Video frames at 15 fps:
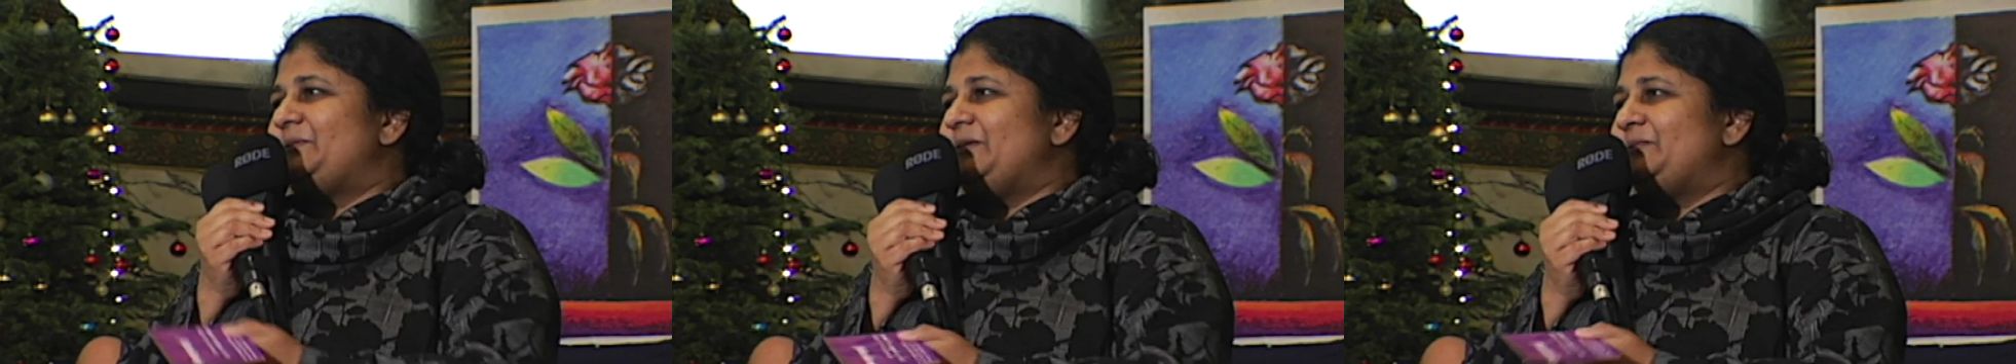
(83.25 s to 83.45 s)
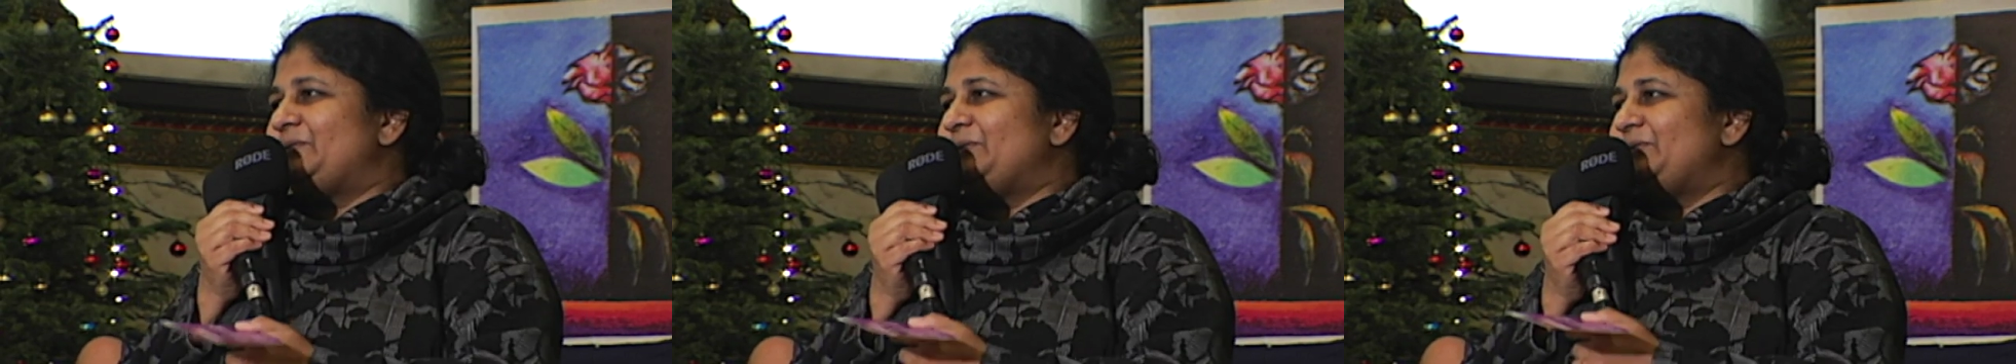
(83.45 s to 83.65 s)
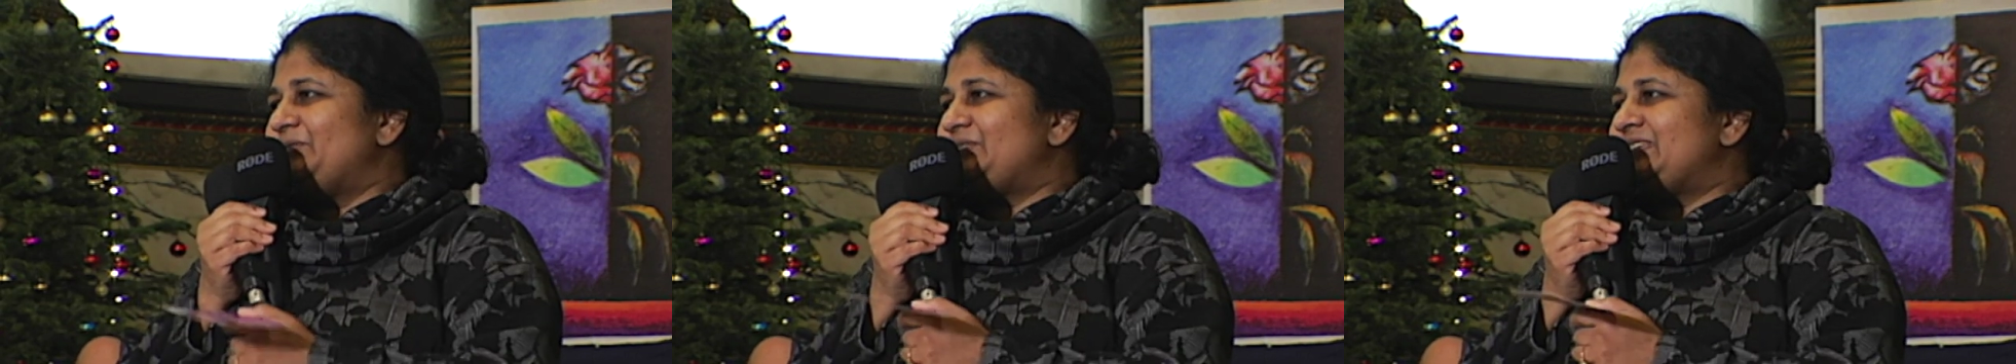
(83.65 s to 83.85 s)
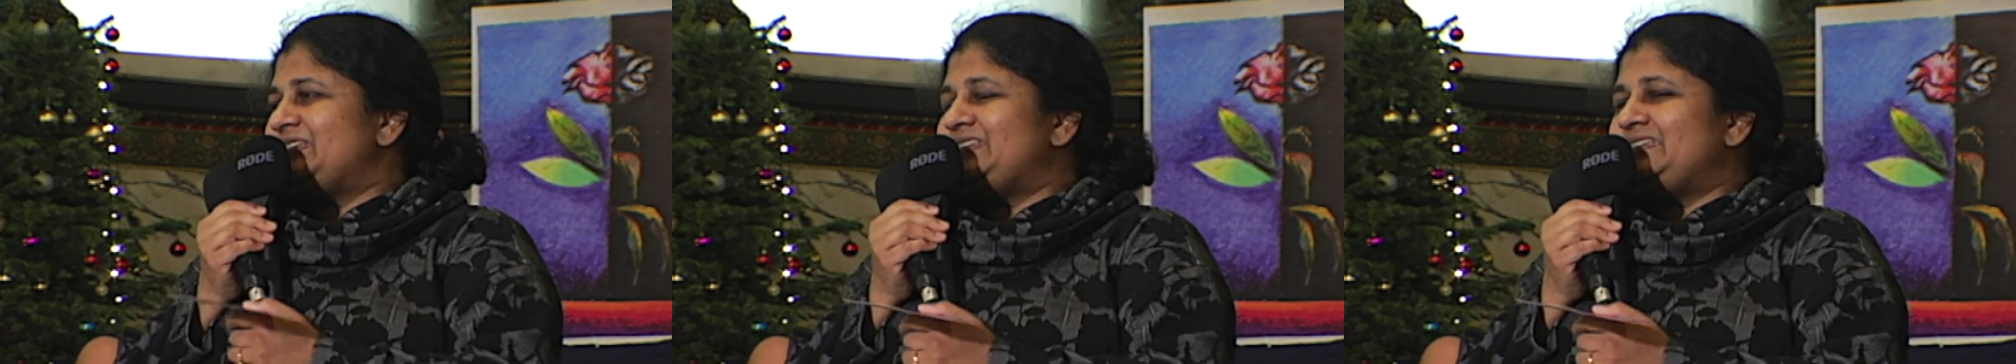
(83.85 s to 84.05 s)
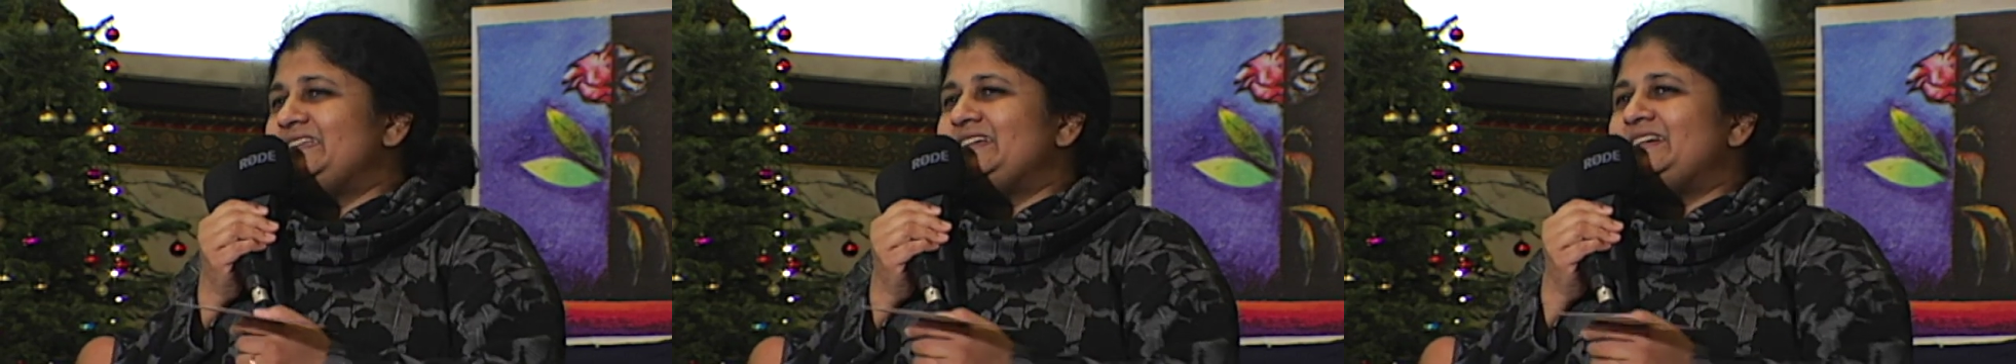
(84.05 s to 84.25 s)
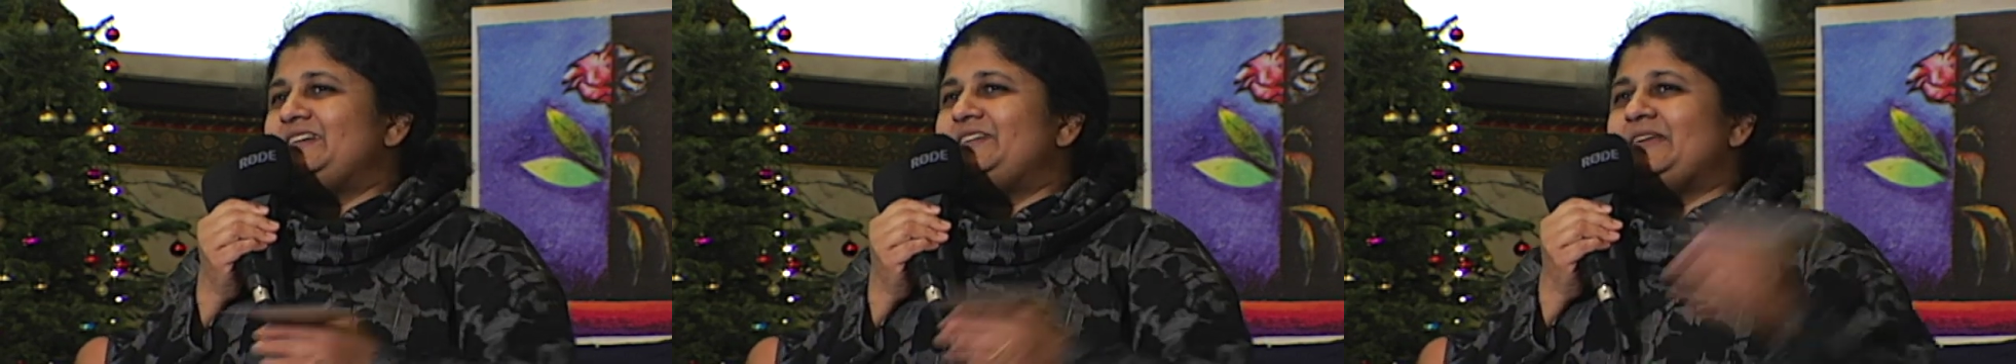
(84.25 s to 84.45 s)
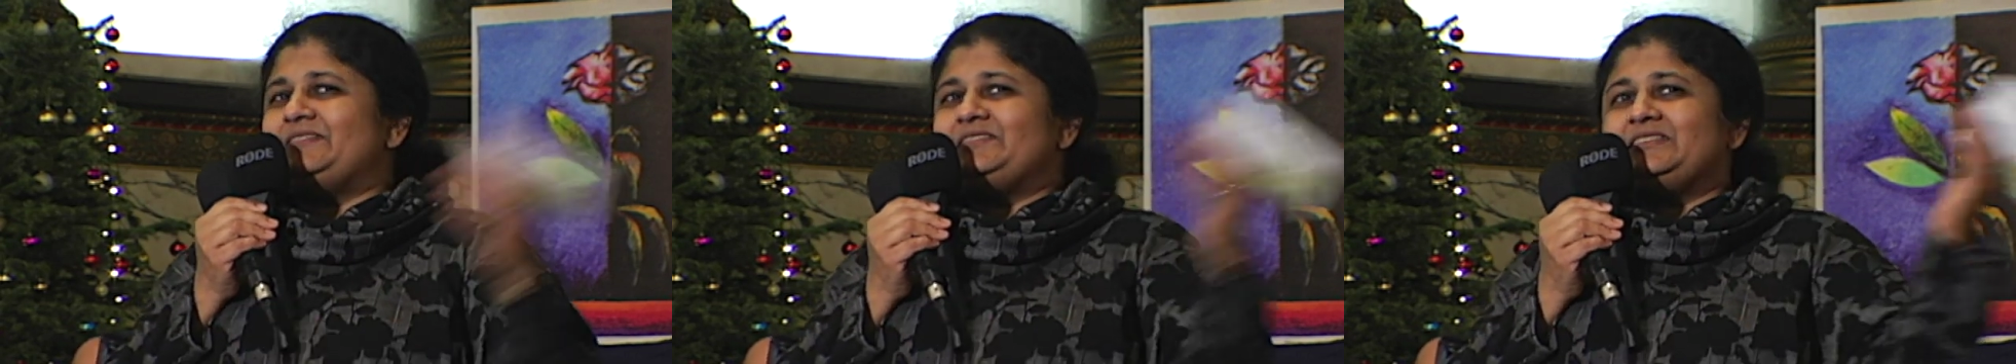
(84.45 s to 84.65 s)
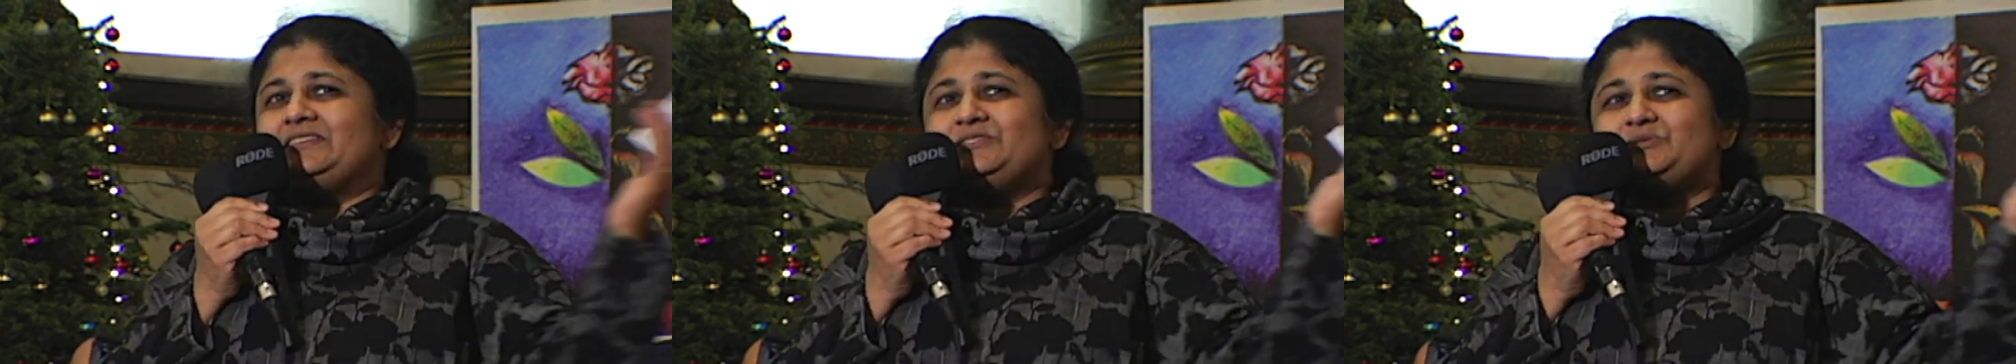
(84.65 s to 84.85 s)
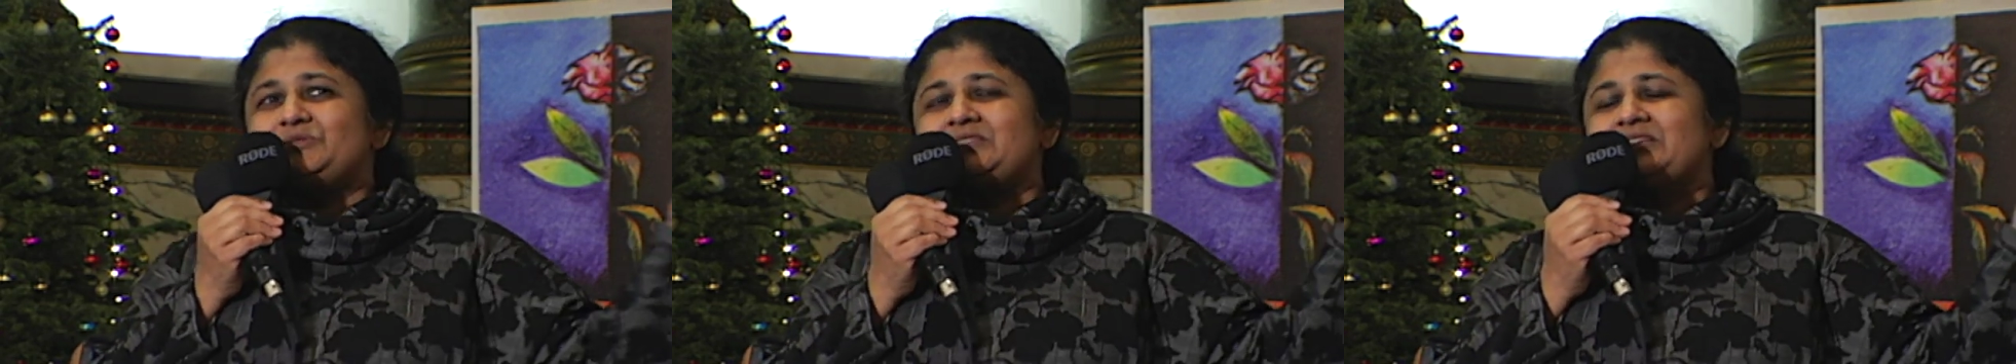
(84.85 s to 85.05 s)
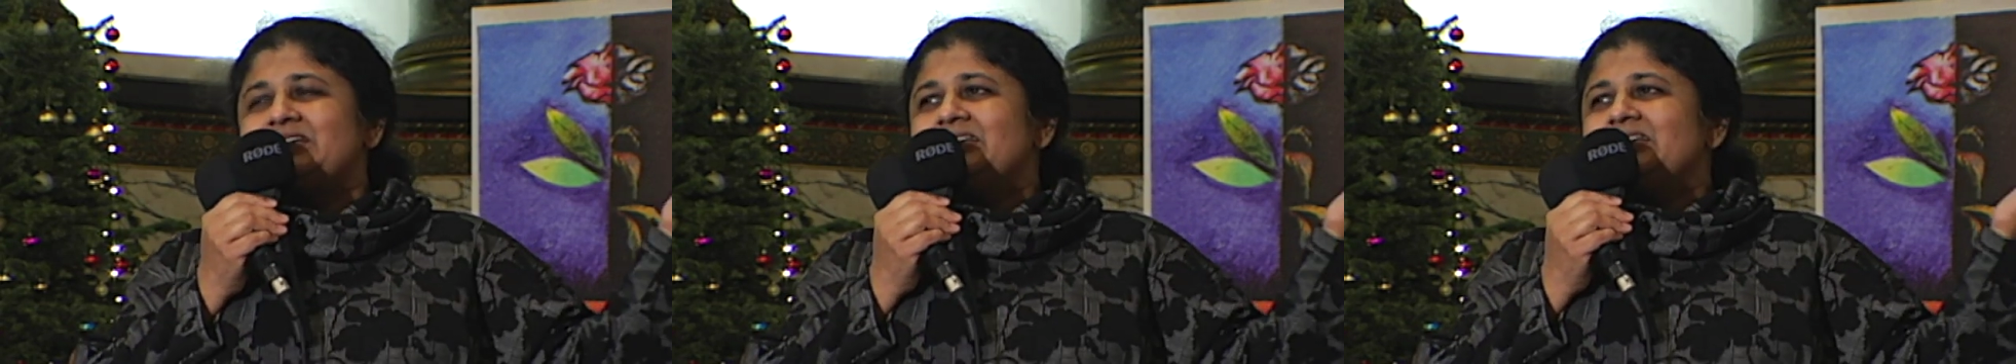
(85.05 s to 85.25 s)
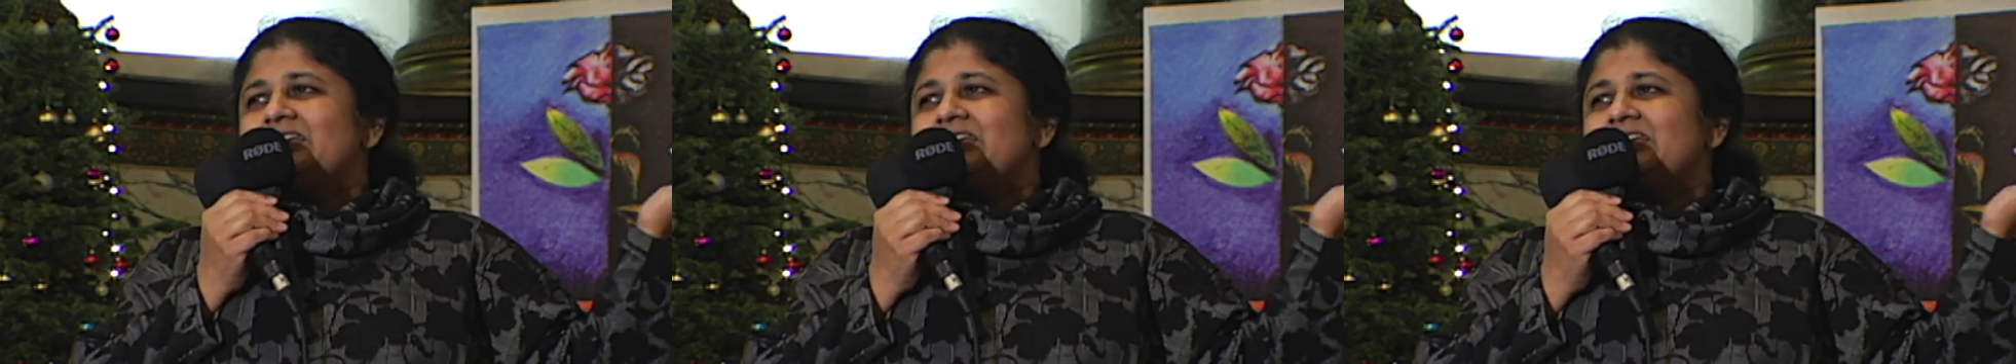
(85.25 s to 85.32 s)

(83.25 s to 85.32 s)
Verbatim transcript: people you see here and those